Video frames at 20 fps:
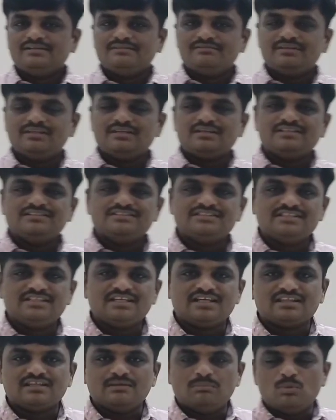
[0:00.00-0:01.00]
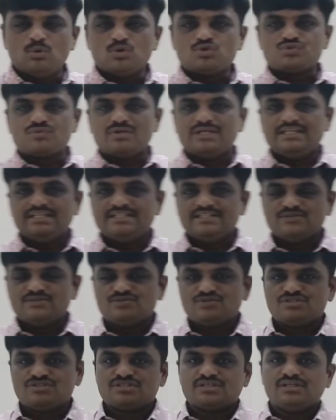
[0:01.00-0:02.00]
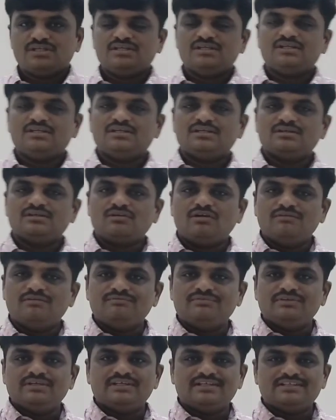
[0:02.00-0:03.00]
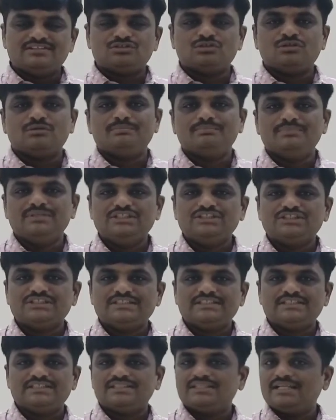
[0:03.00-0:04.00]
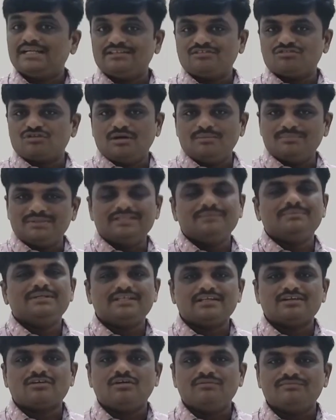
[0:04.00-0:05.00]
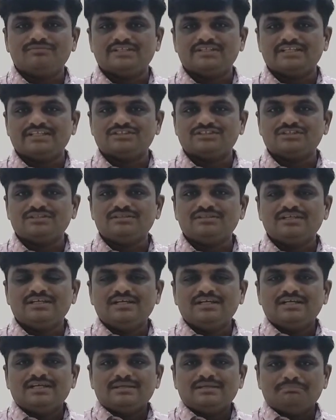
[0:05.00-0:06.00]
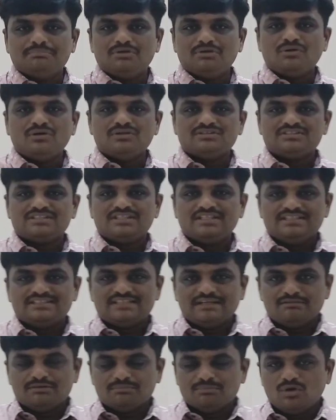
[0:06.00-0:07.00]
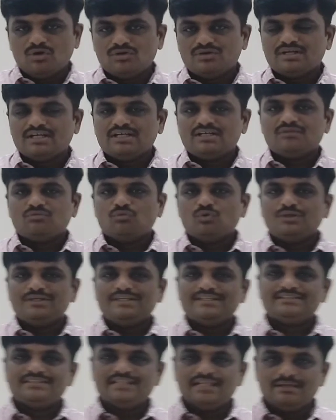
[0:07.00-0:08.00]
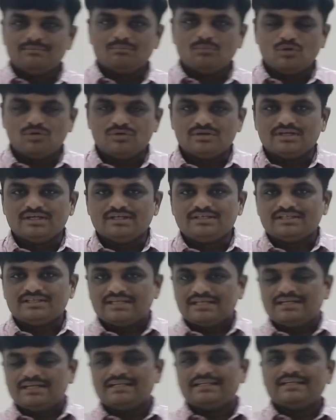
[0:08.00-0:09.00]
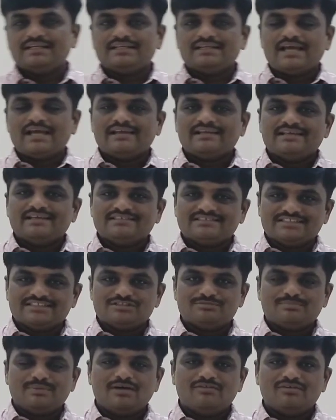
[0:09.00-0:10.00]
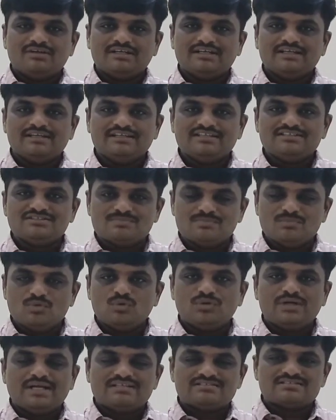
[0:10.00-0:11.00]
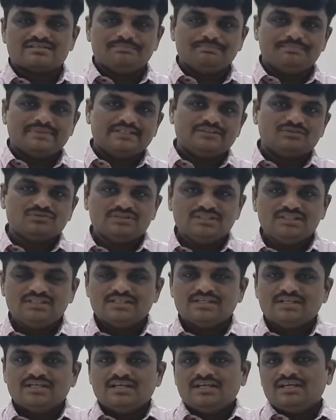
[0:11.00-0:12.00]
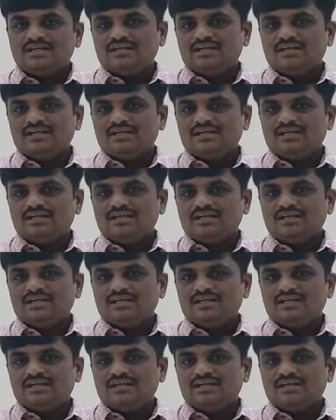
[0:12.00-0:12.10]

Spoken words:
we will consider the most widely used configuration of BJT, that is common emitter configuration, because it is having moderate voltage gain, moderate current gain, and hence its power gain is more as compared to the